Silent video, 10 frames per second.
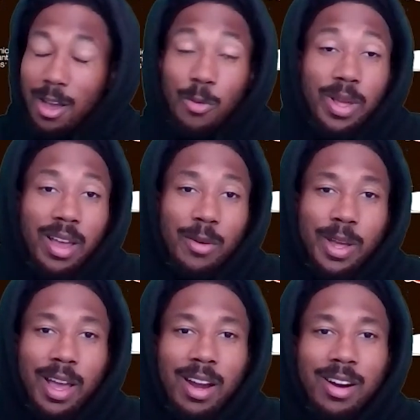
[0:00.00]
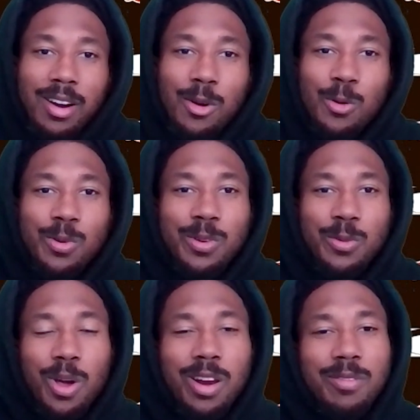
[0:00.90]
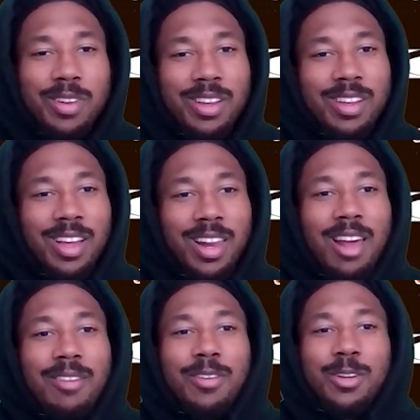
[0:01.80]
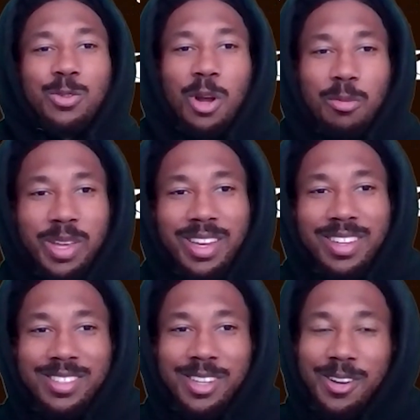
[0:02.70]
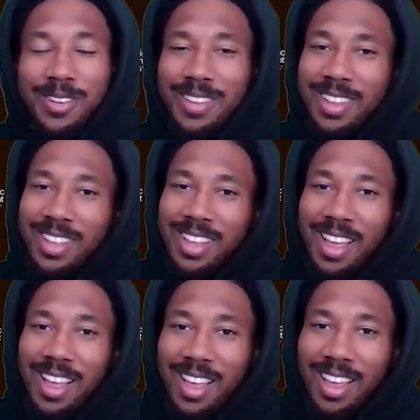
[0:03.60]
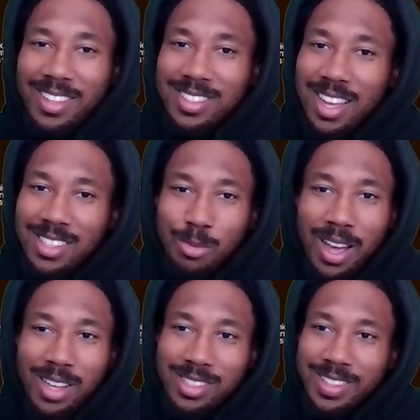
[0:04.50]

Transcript: Yeah, we had our own run of a lot of first round picks, so it's not surprising.